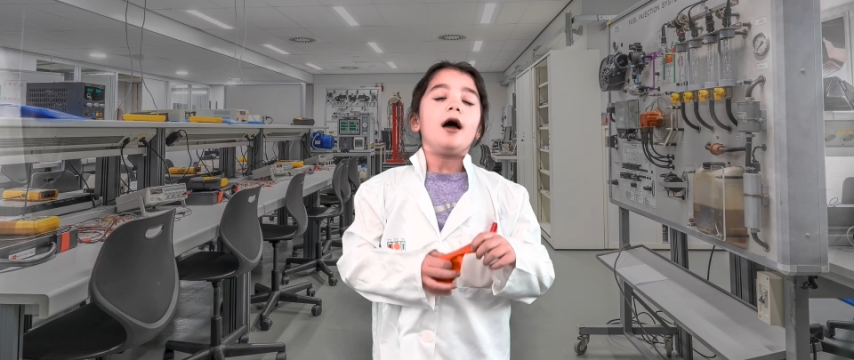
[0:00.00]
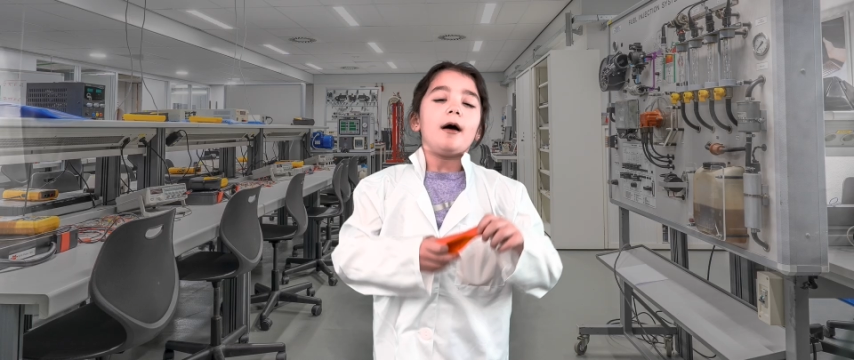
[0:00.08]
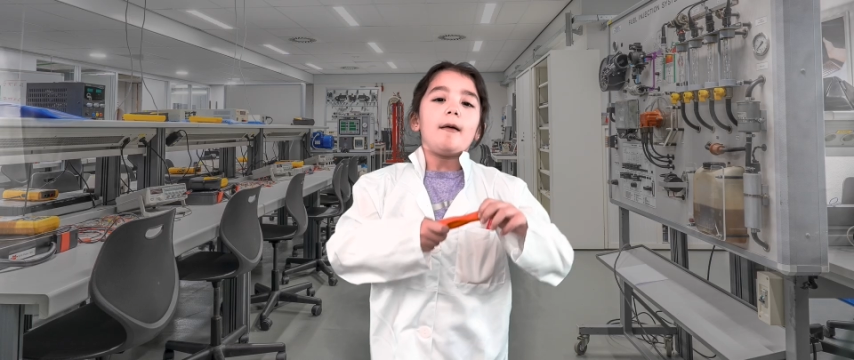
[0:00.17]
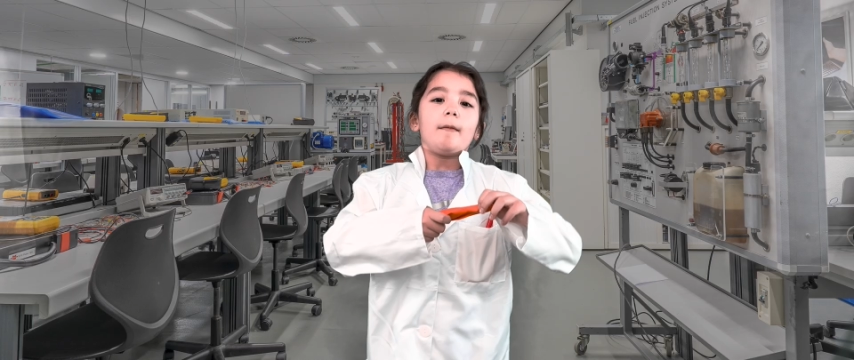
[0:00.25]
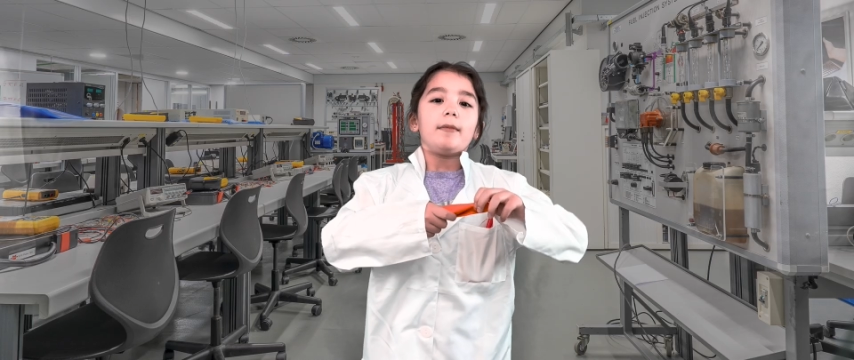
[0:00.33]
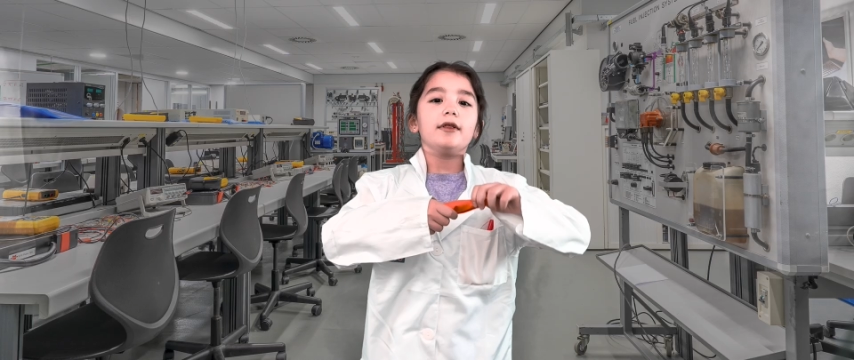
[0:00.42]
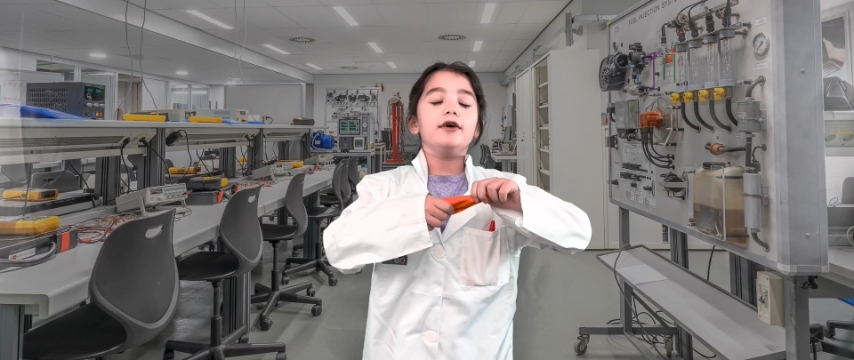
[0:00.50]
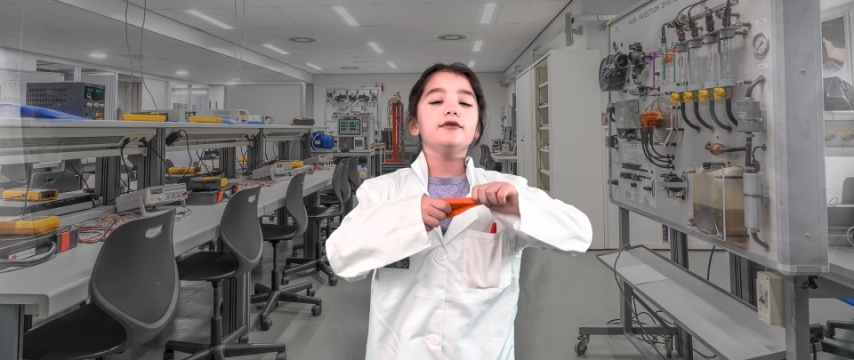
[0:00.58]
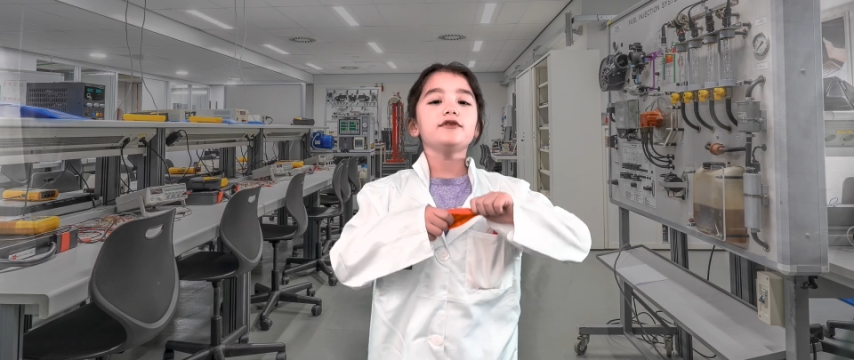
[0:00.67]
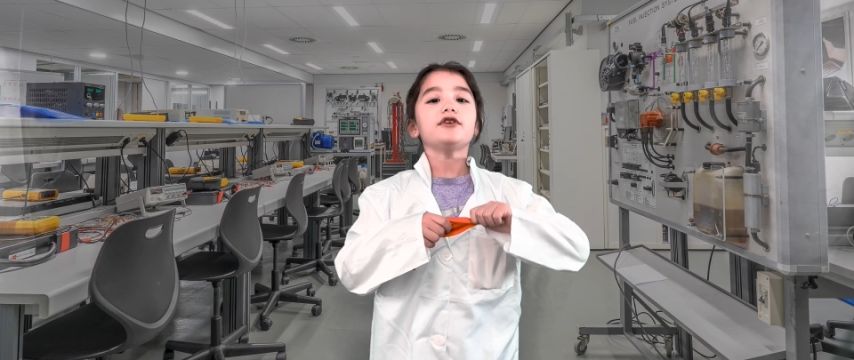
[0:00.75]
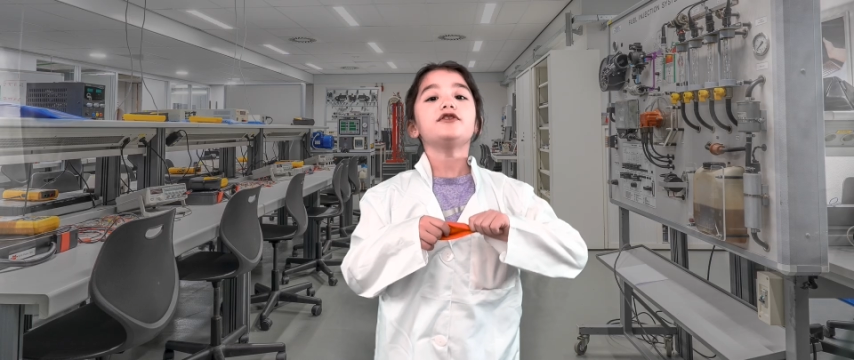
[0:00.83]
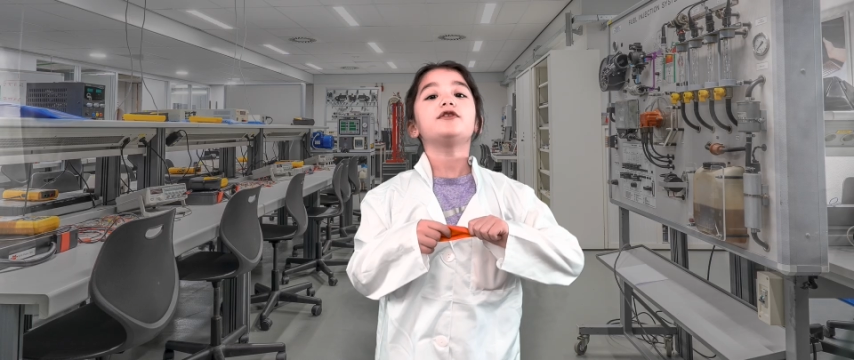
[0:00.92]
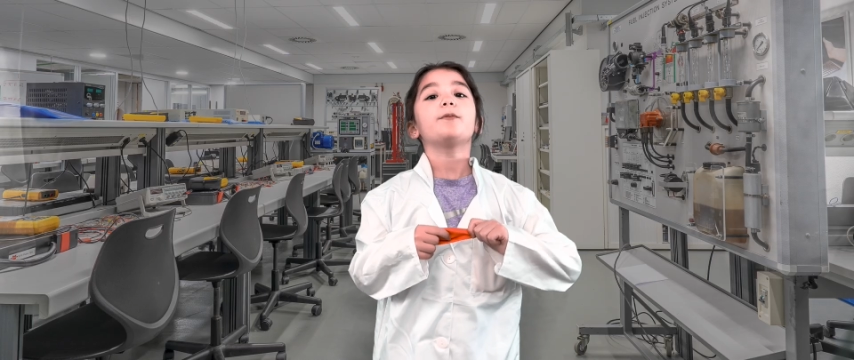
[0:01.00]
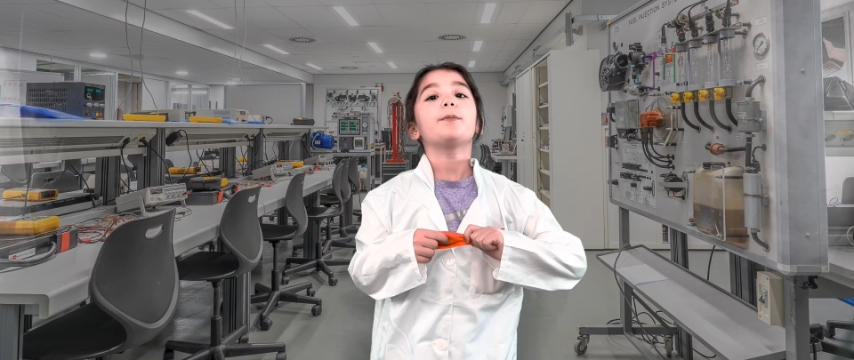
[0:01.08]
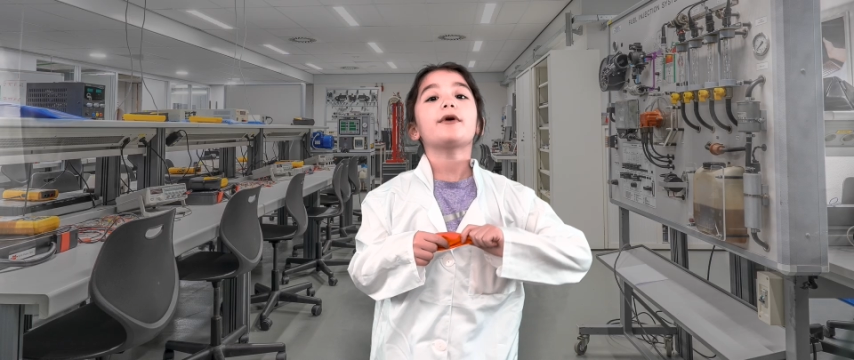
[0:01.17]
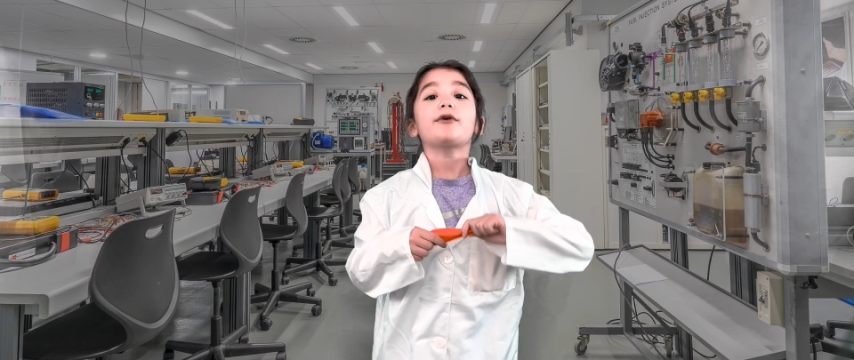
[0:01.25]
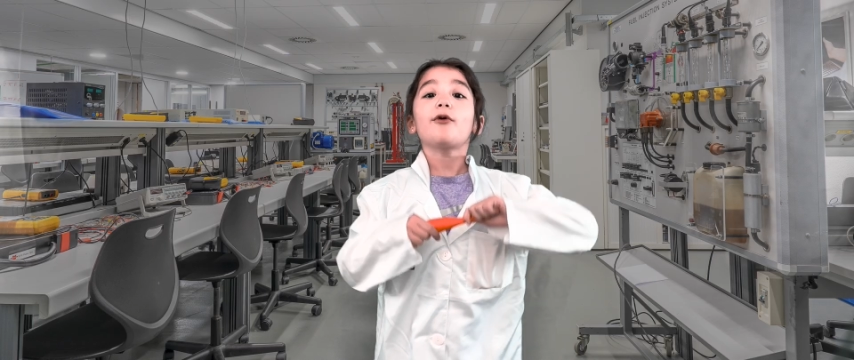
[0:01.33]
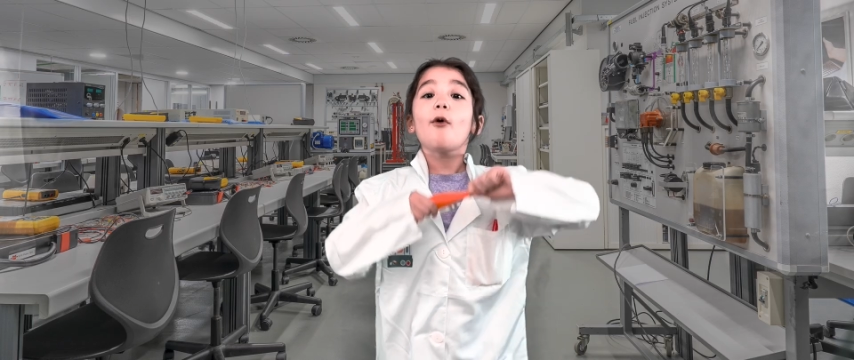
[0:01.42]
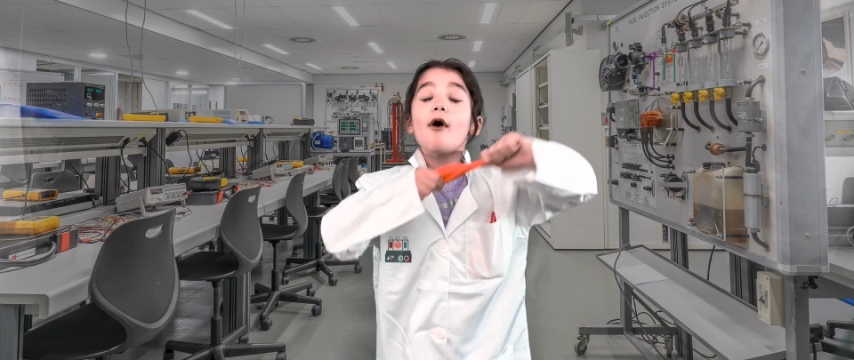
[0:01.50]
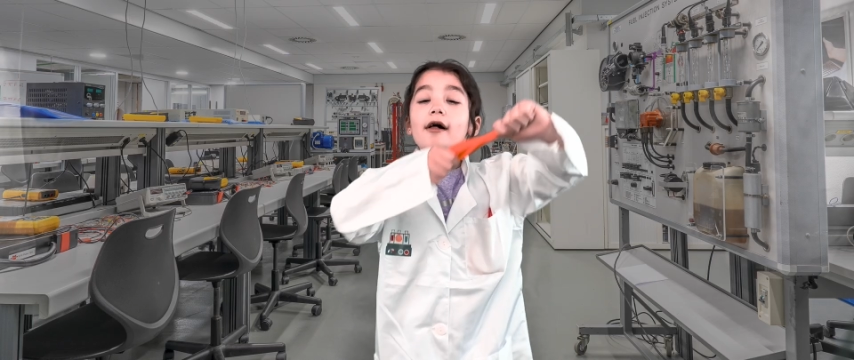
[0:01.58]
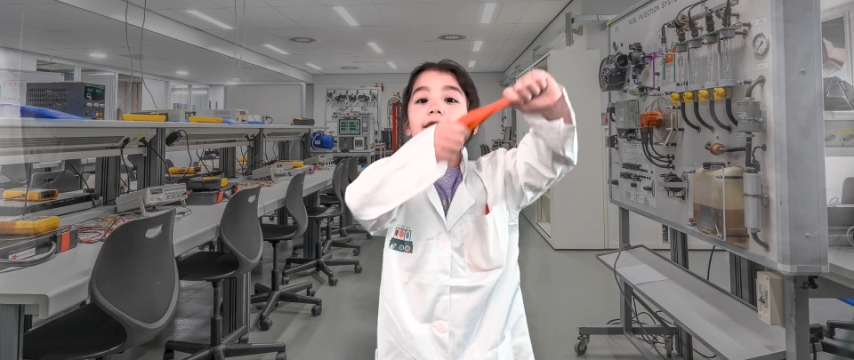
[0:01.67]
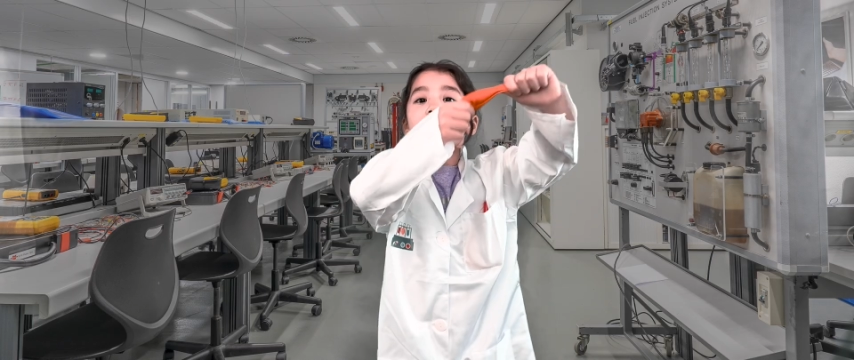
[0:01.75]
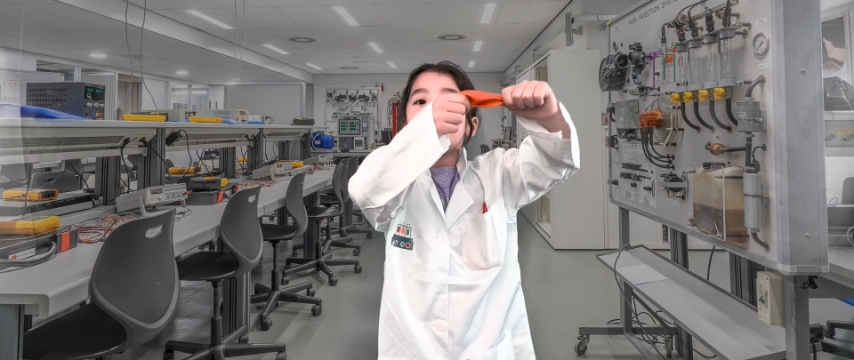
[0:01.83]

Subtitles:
Balloons are super cool.